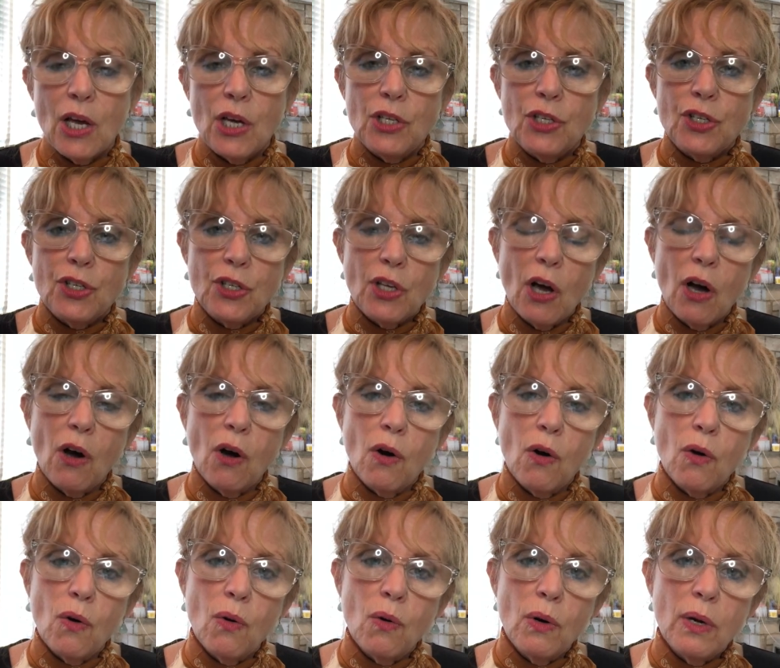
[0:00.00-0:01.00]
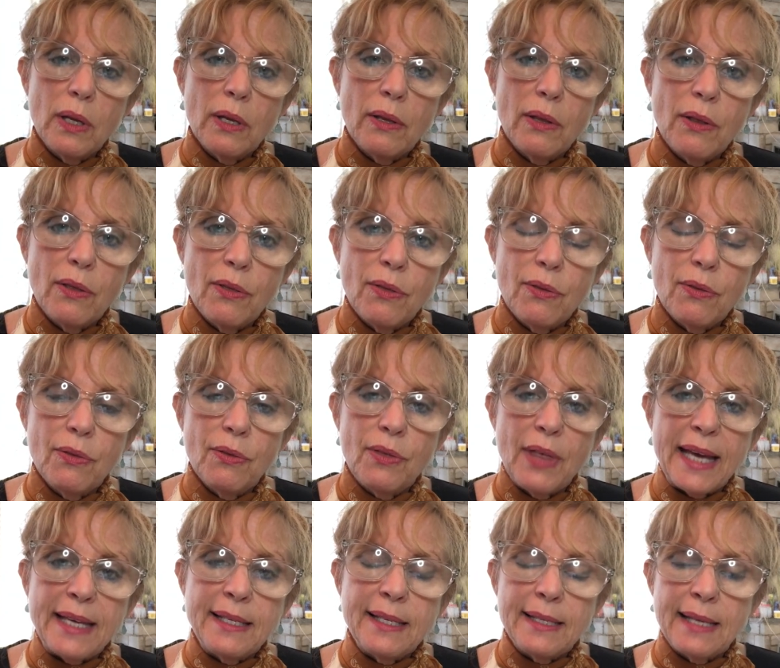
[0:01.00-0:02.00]
So
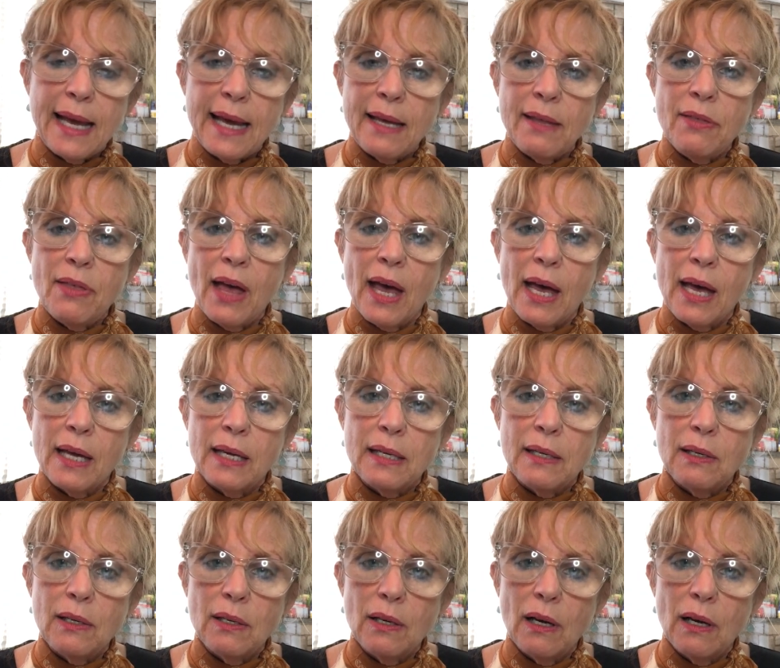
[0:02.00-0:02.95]
they say that